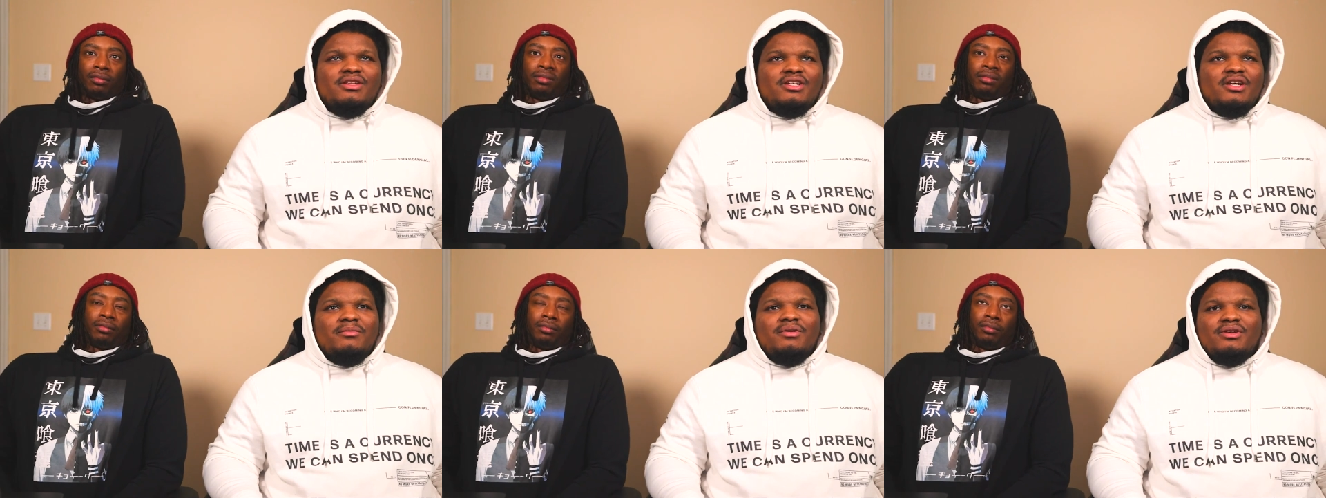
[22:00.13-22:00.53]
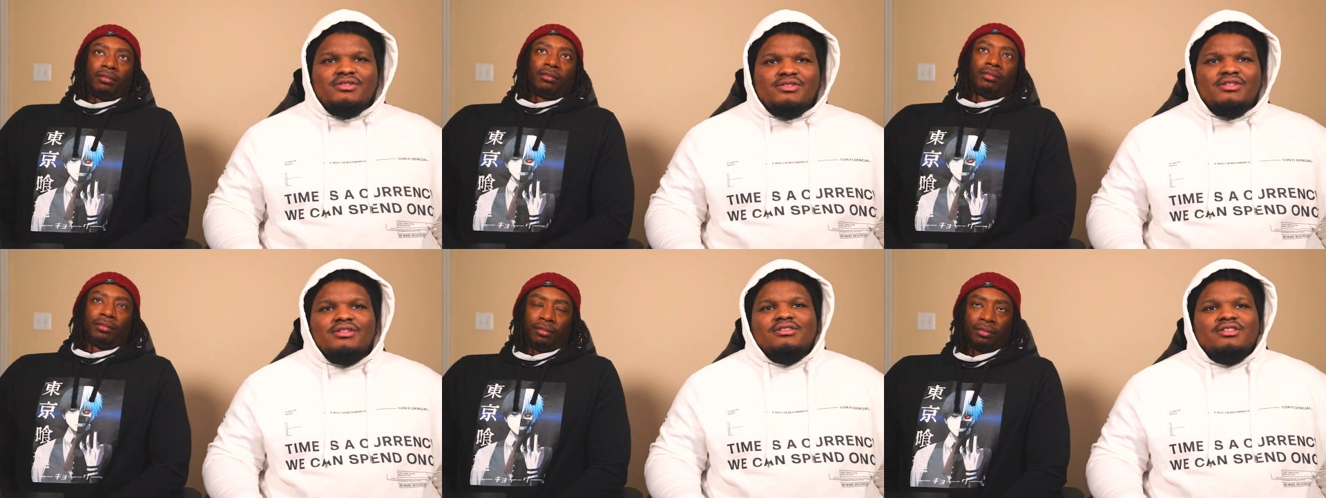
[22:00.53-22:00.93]
Speaker 1: come in,
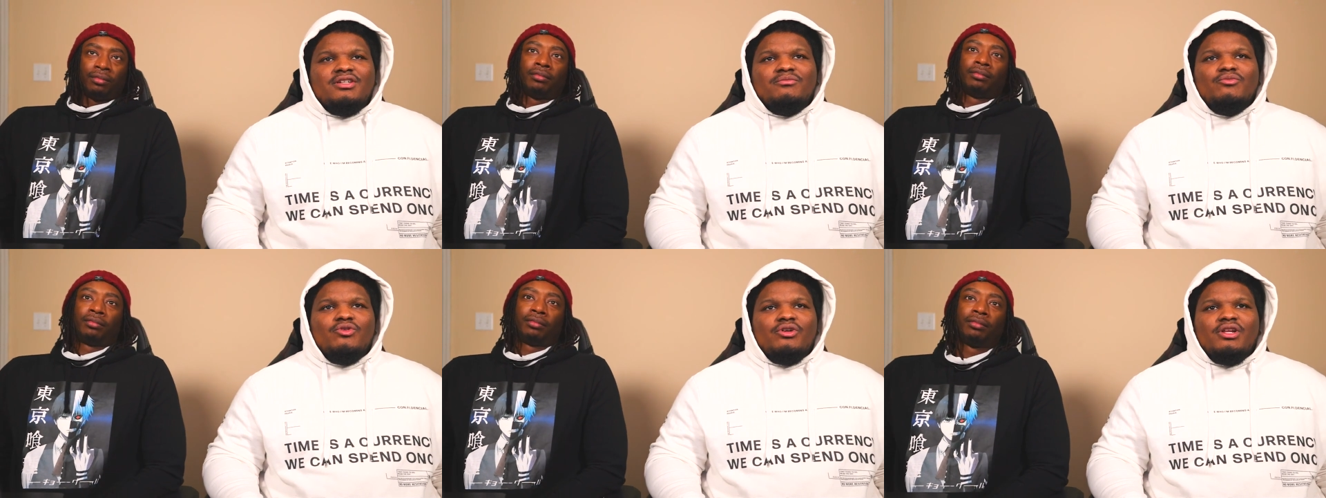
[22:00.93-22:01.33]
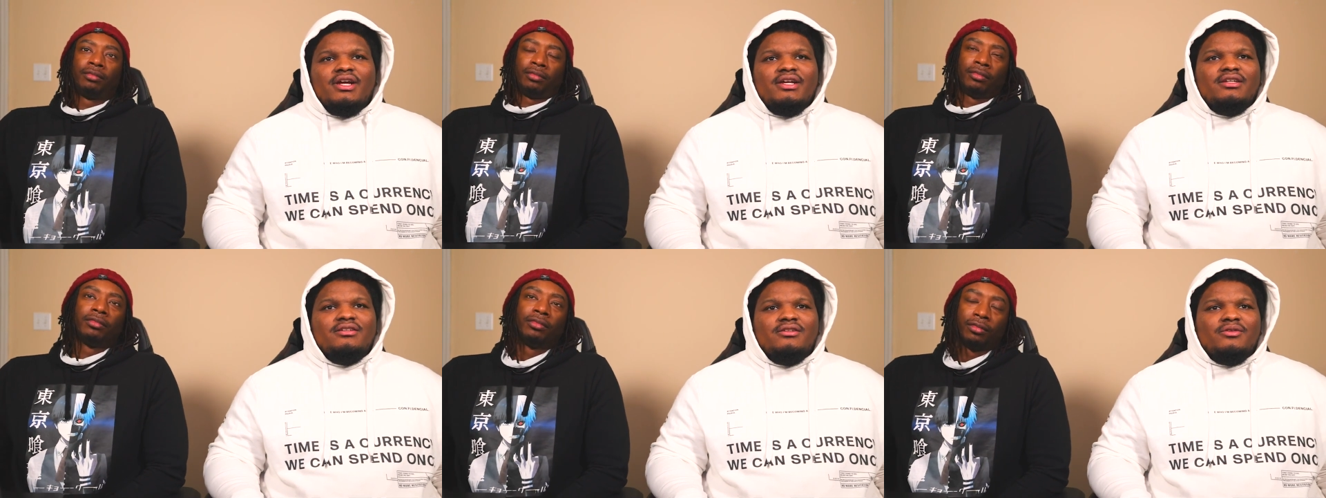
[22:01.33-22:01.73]
she'll get more
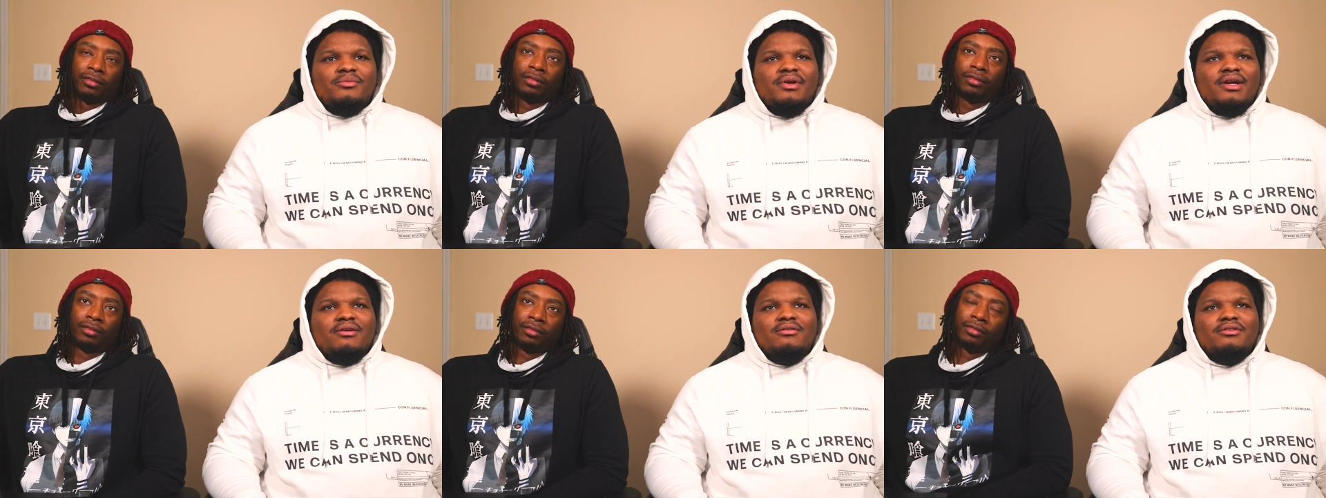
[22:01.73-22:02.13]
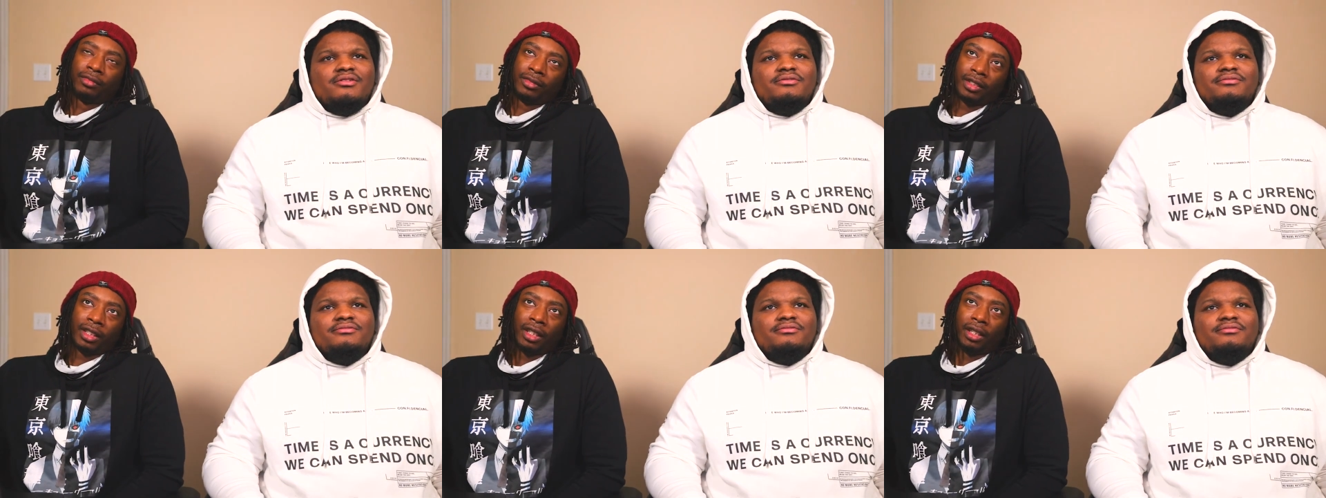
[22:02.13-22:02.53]
like you know power.
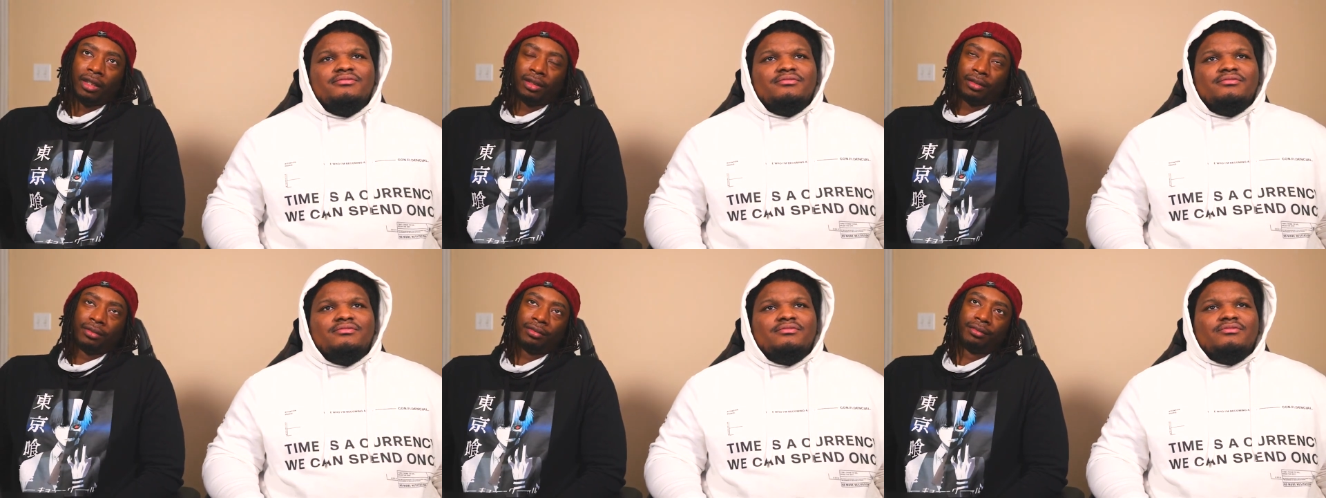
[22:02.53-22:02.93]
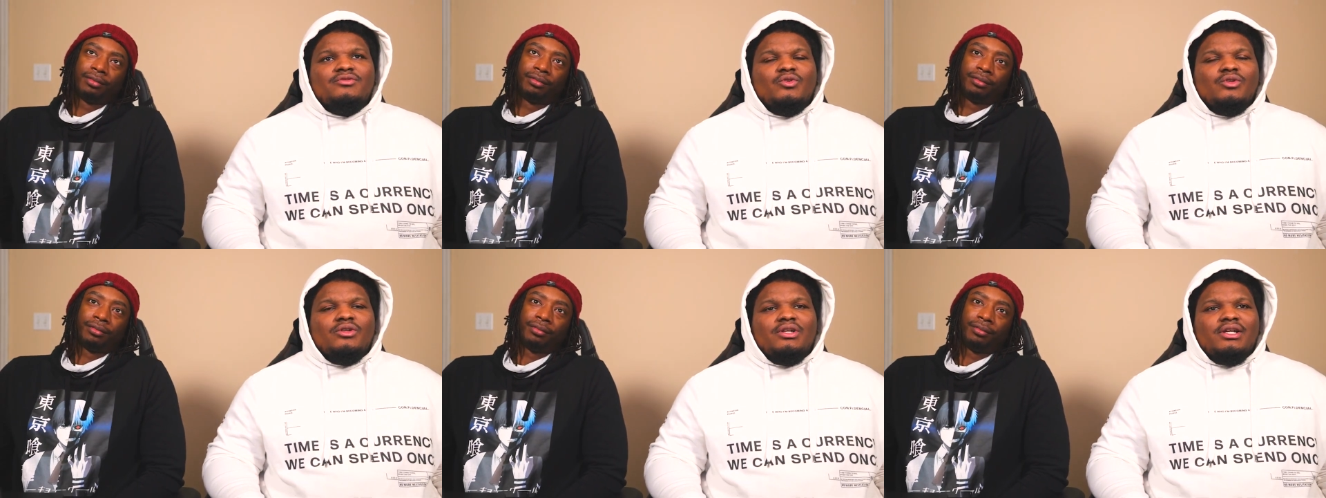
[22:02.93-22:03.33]
Yeah.
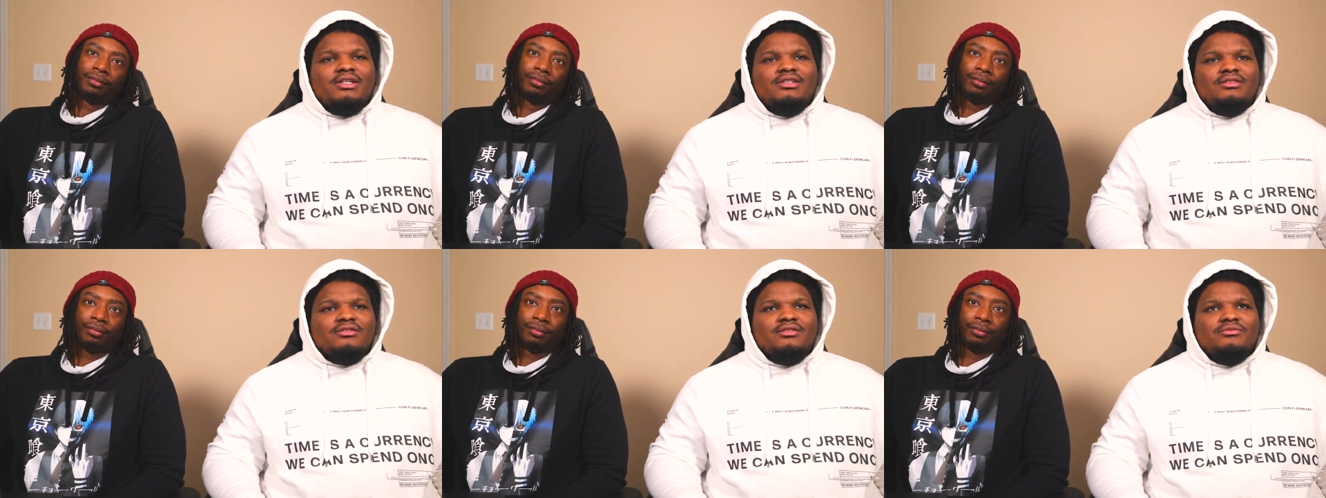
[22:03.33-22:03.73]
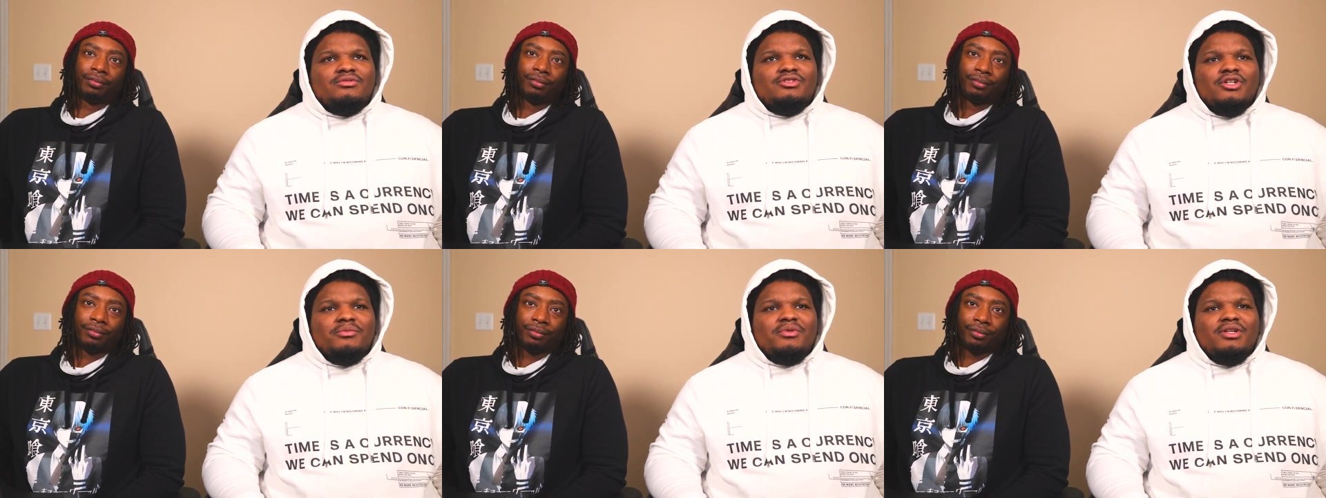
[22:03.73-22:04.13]
Or like you know
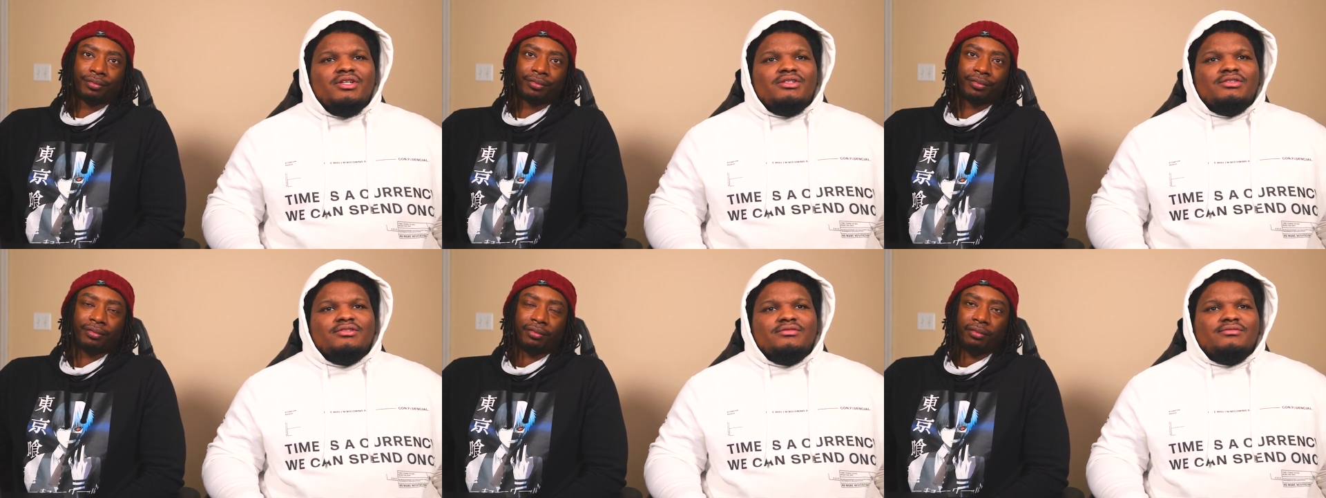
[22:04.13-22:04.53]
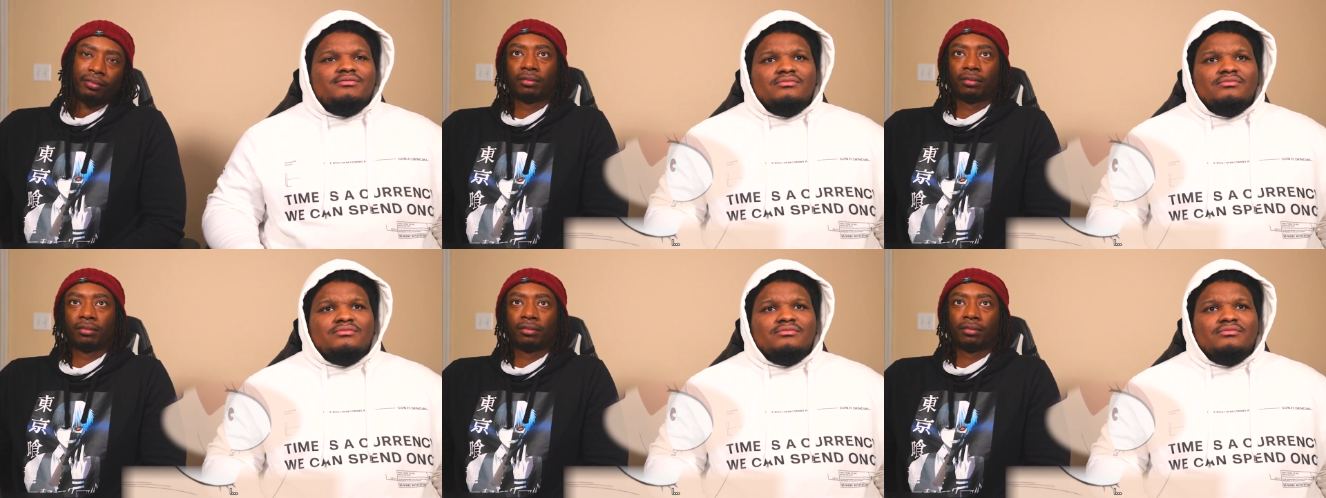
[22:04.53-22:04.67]
determination.